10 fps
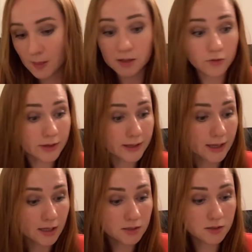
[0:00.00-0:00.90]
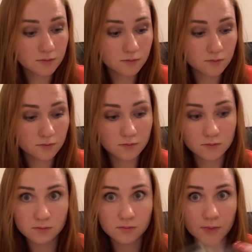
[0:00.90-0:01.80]
You can get
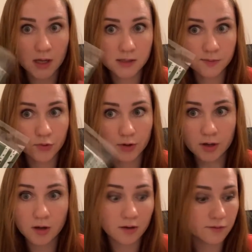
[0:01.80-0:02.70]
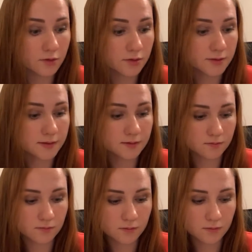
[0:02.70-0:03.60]
passport covers,
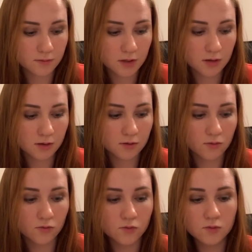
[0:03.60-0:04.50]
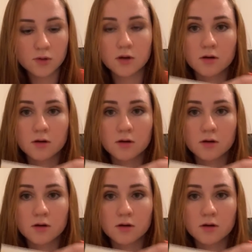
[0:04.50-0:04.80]
cool